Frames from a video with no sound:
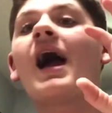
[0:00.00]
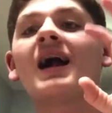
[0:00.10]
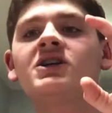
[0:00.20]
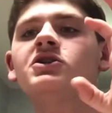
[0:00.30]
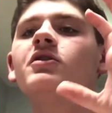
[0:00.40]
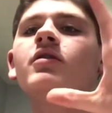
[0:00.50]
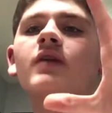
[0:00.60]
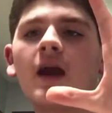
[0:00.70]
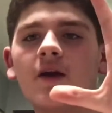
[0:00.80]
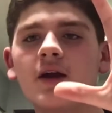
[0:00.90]
actually
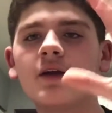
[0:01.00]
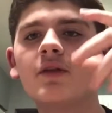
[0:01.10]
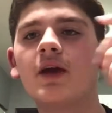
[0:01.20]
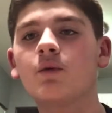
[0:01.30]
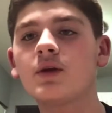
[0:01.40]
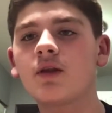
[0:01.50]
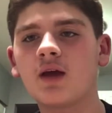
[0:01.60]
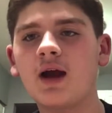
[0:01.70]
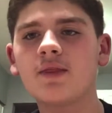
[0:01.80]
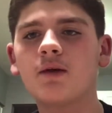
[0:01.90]
scary. They
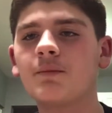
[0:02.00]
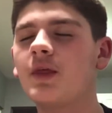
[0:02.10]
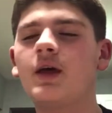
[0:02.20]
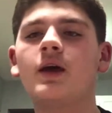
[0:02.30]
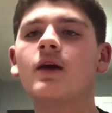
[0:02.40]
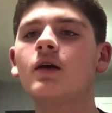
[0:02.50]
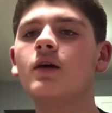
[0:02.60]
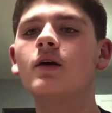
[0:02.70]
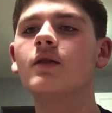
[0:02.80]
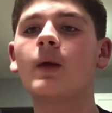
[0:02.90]
redesigned them. They
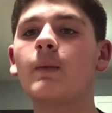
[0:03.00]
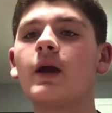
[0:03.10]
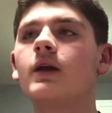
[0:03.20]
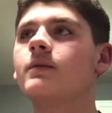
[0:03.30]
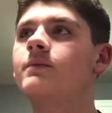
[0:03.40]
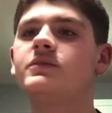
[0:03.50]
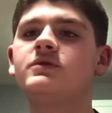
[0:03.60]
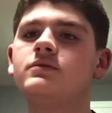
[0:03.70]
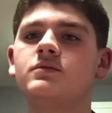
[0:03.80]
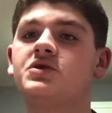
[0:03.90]
made
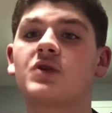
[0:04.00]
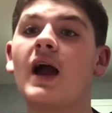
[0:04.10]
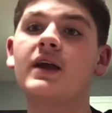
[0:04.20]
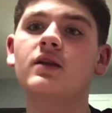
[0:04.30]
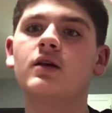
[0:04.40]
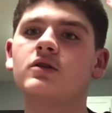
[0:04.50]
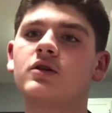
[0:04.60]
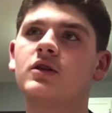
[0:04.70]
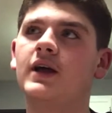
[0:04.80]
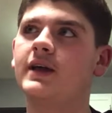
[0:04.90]
Dracula
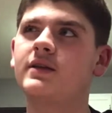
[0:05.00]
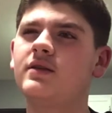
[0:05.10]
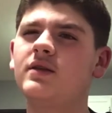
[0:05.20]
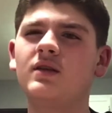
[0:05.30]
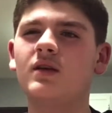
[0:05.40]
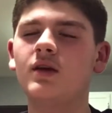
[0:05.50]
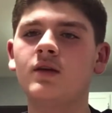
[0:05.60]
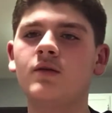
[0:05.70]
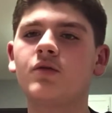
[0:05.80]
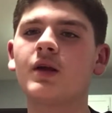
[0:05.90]
look like
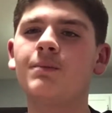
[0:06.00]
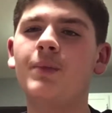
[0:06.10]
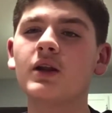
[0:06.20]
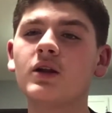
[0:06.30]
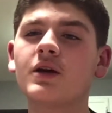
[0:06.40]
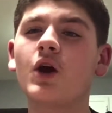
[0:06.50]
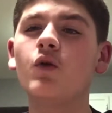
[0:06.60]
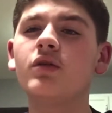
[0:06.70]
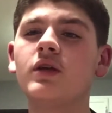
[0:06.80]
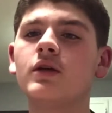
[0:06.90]
it was like Bela
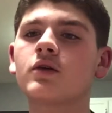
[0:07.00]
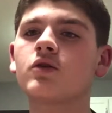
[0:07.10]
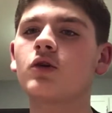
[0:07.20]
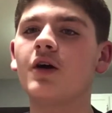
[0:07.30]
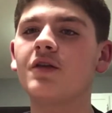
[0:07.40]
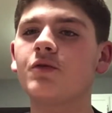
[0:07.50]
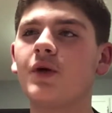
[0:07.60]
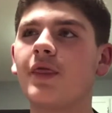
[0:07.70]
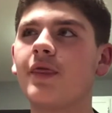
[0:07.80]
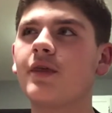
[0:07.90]
Lugosi crossed
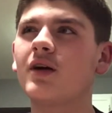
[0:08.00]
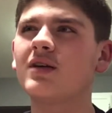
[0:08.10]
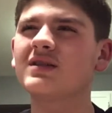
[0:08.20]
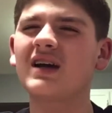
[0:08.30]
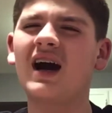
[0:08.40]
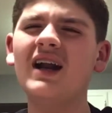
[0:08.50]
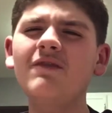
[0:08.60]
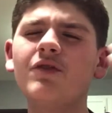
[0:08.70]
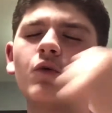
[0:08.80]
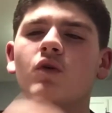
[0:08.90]
with kind
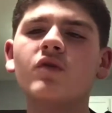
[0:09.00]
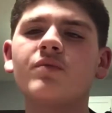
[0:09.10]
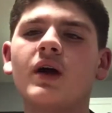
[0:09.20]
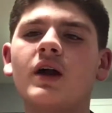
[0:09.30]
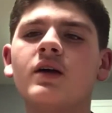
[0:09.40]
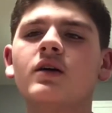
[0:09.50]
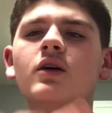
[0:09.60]
of the Wolfman.